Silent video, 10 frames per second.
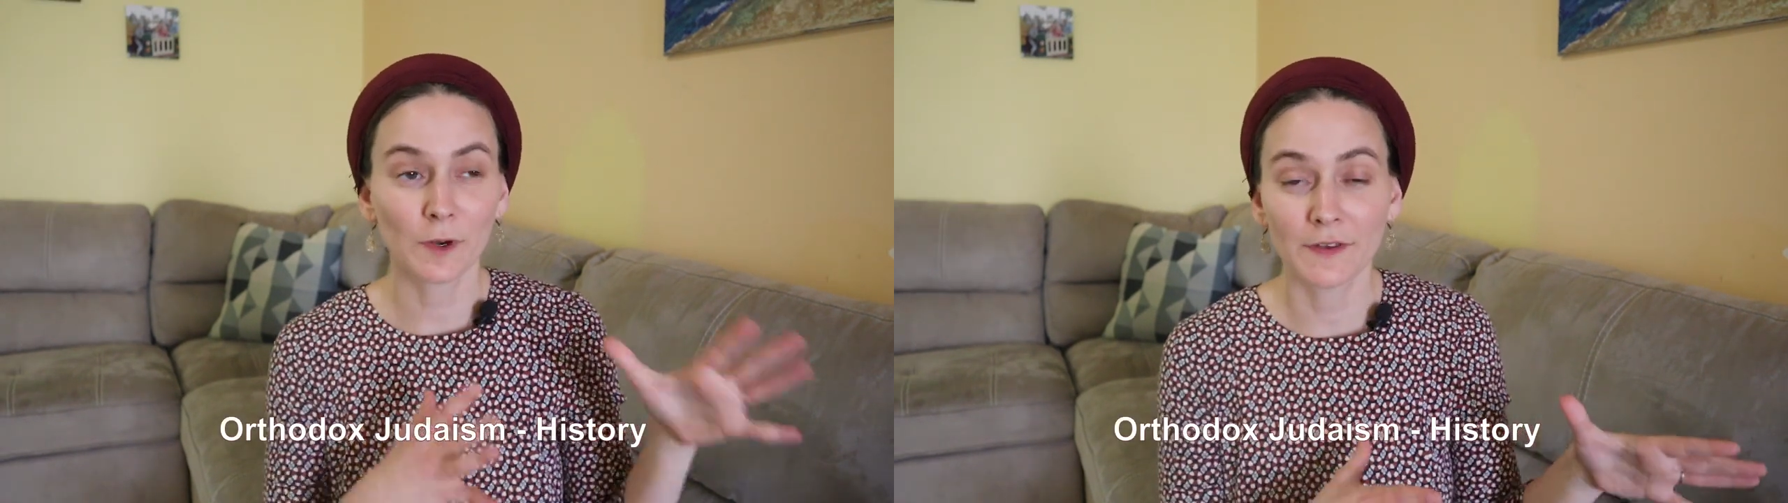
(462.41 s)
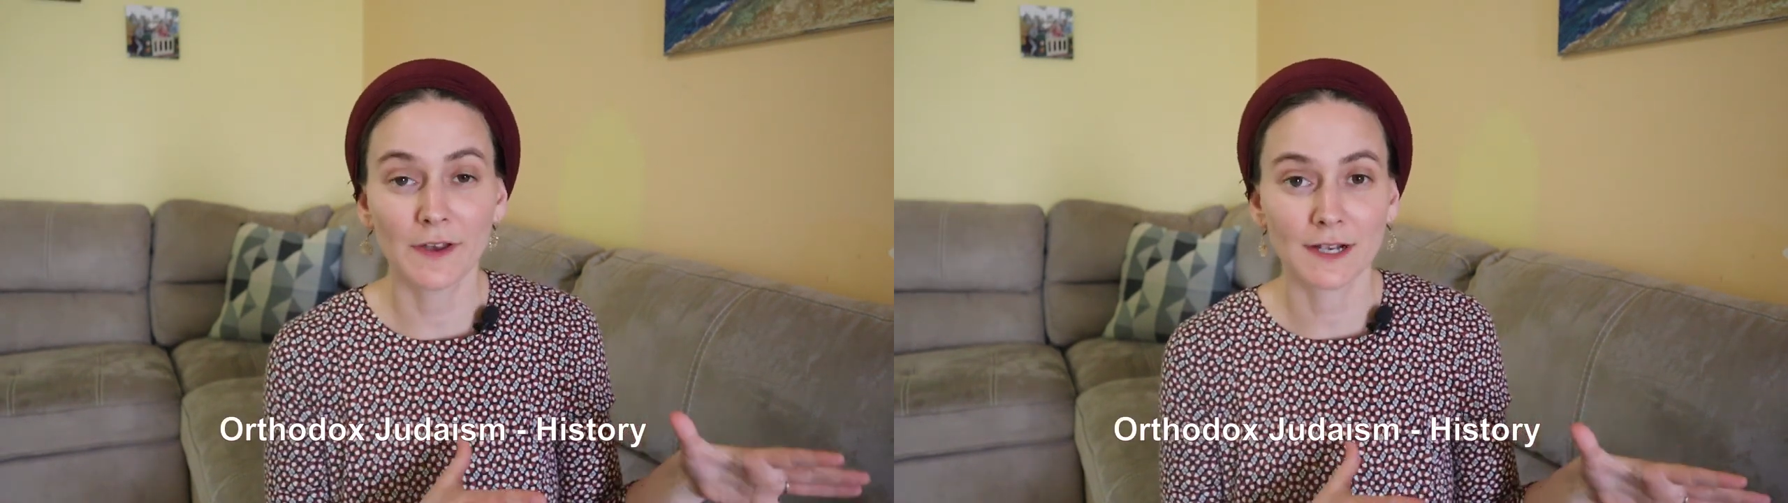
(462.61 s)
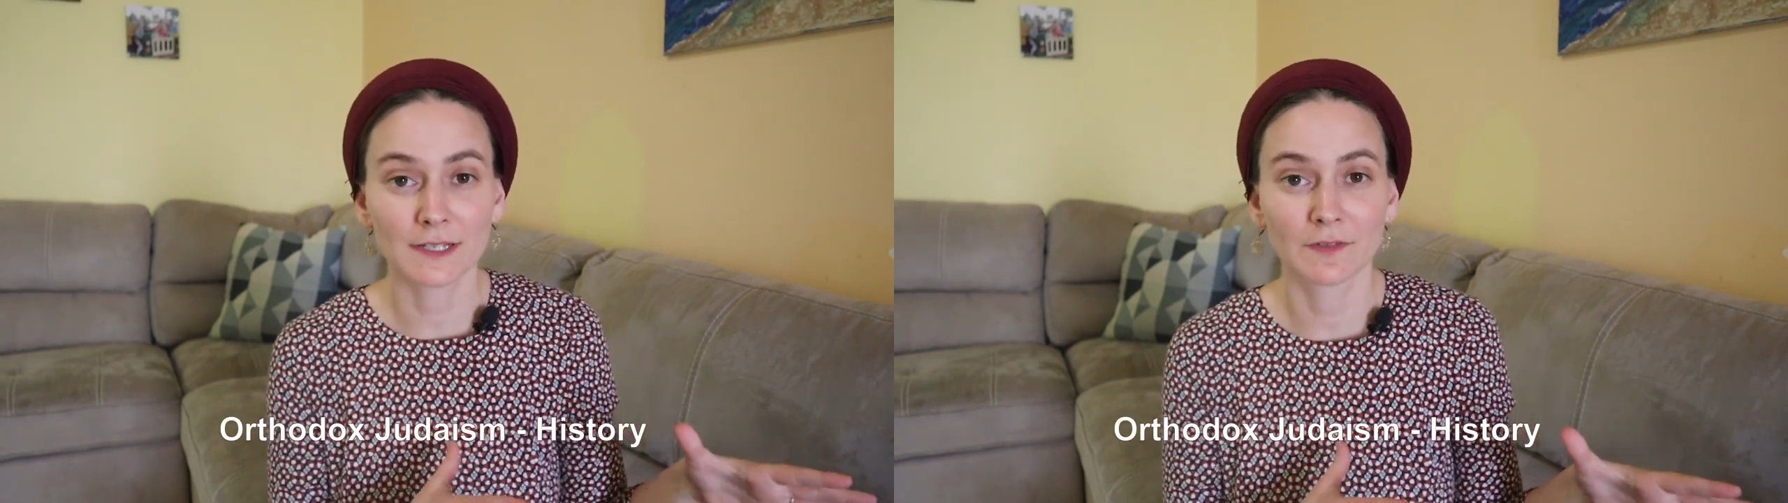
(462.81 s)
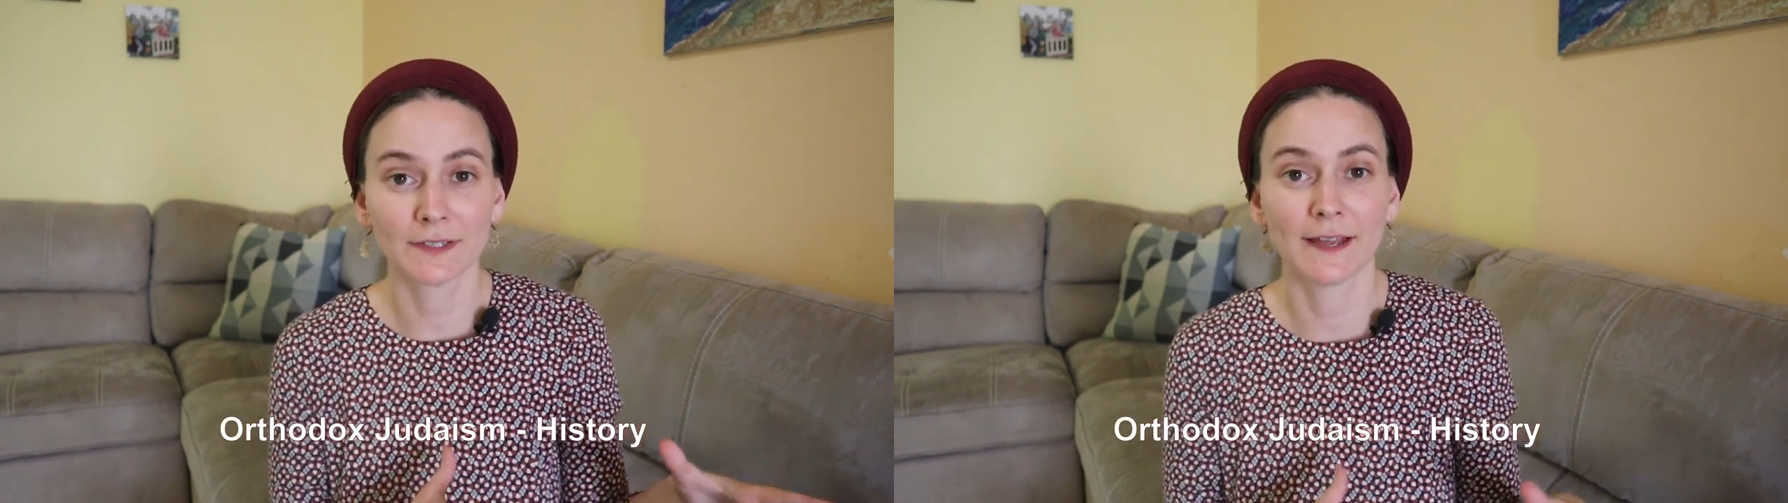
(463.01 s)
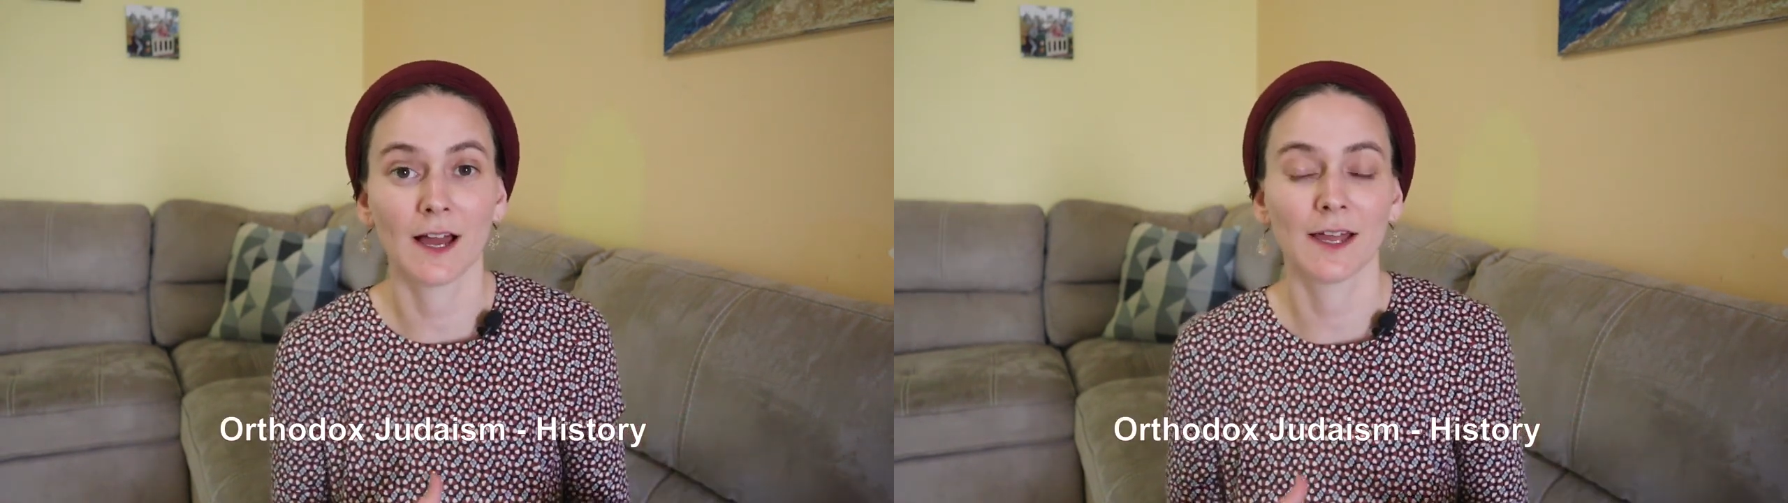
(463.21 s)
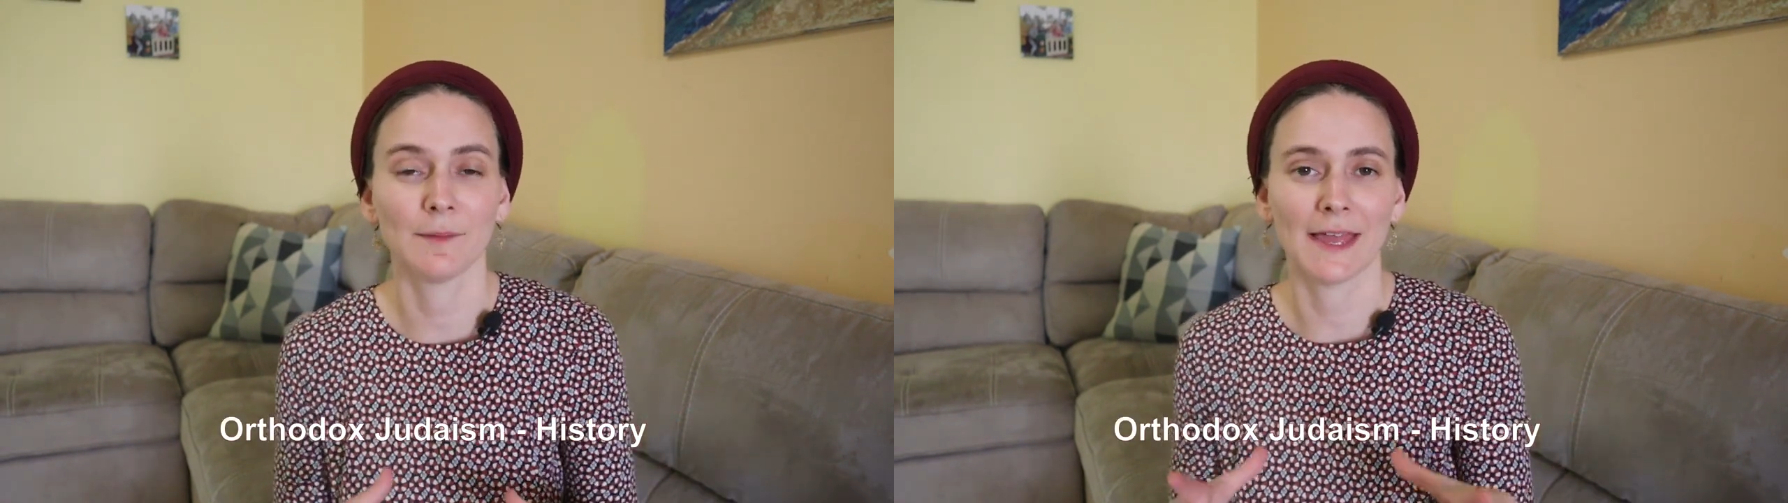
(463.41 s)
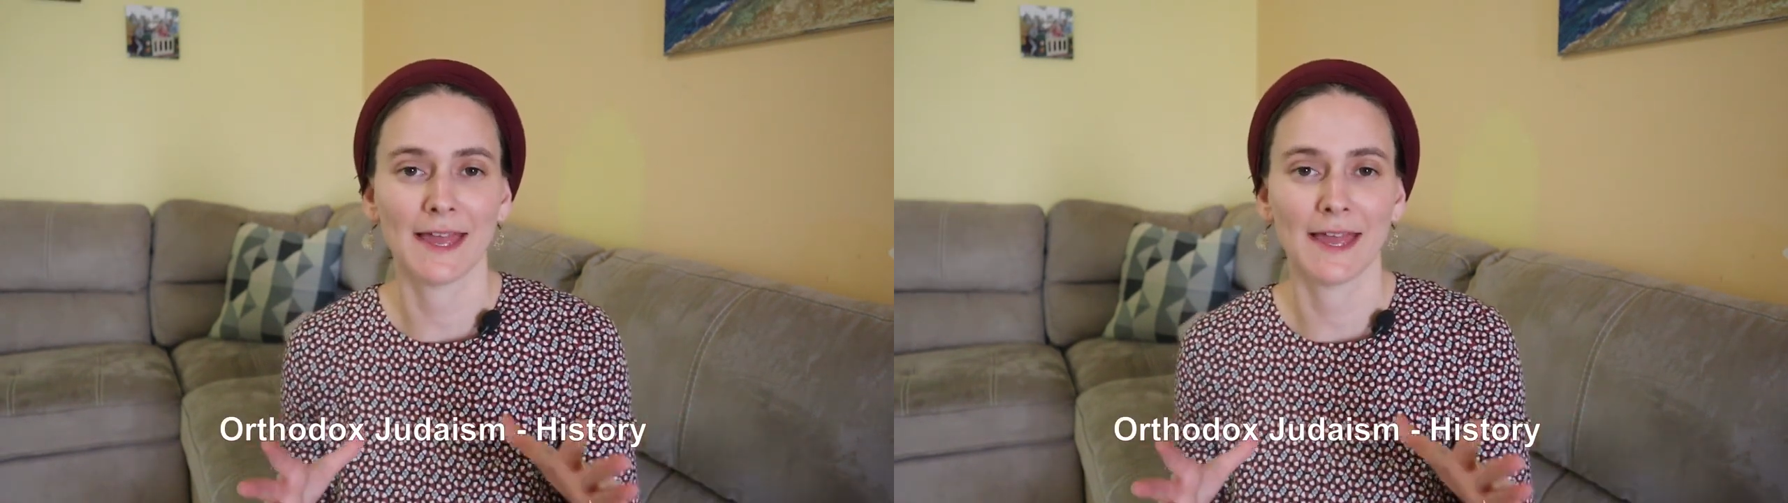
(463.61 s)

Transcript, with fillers: Orthodox of the time